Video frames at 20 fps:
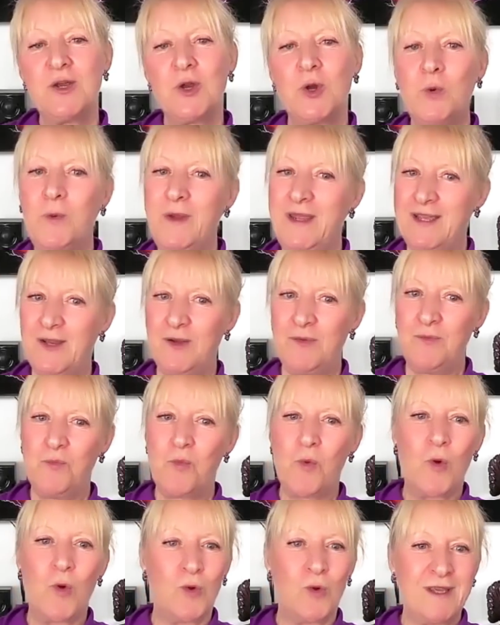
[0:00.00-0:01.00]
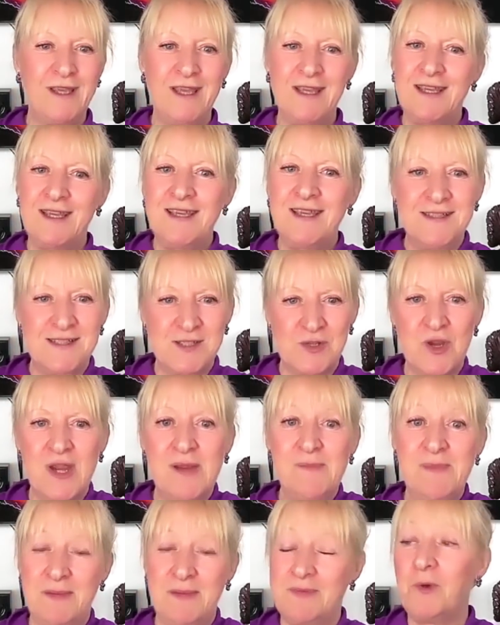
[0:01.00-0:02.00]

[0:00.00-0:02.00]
or we can walk kicking and screaming,